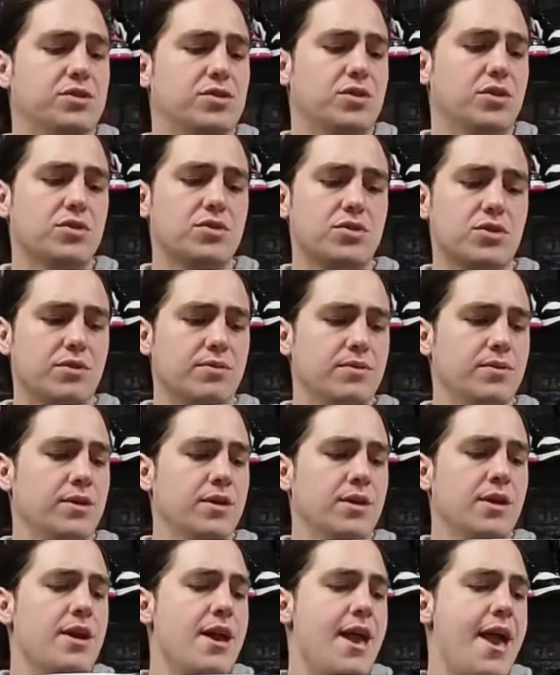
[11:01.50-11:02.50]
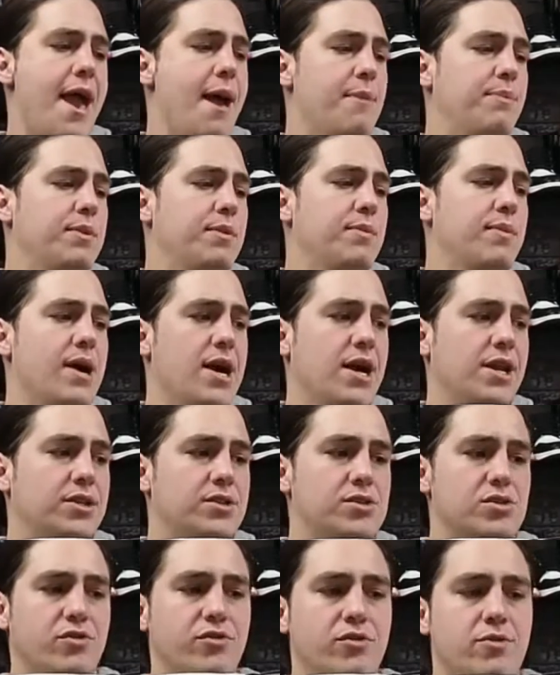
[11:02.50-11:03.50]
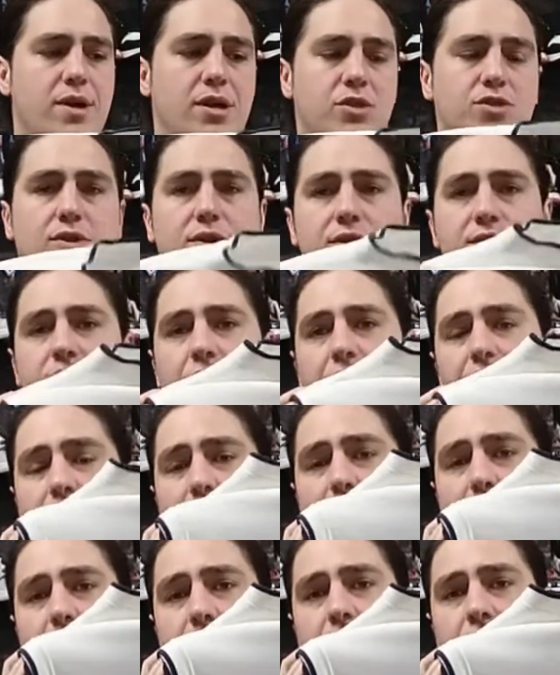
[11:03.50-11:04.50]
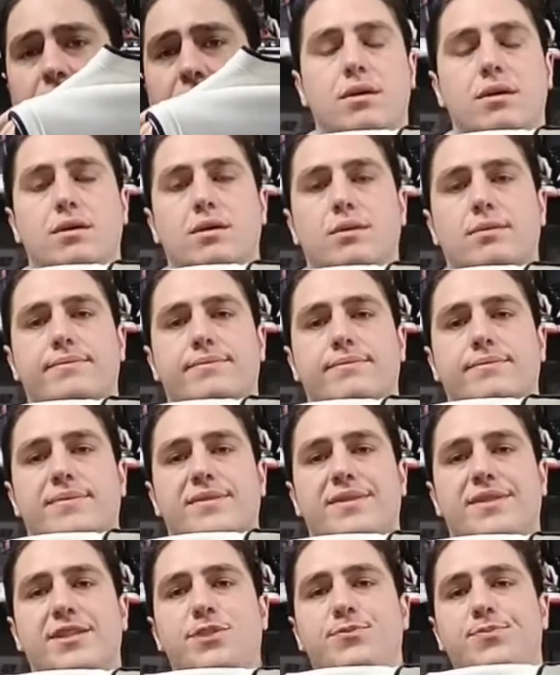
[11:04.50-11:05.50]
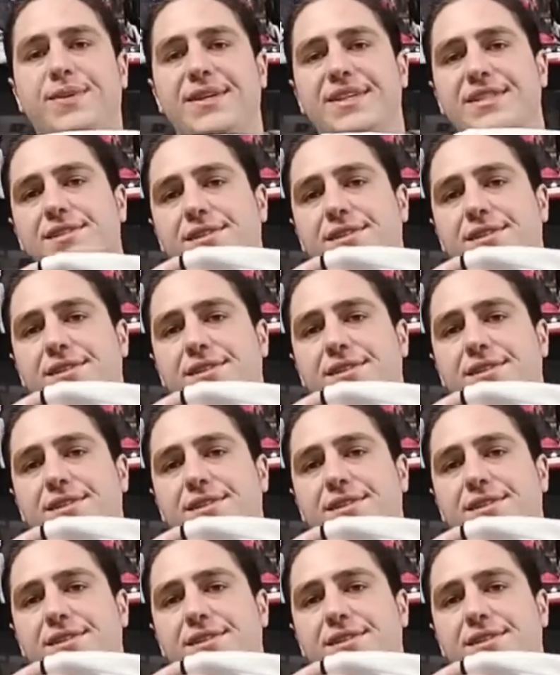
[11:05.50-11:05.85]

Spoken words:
sold, so I'm happy about it. Sold for about 25 bucks. This piece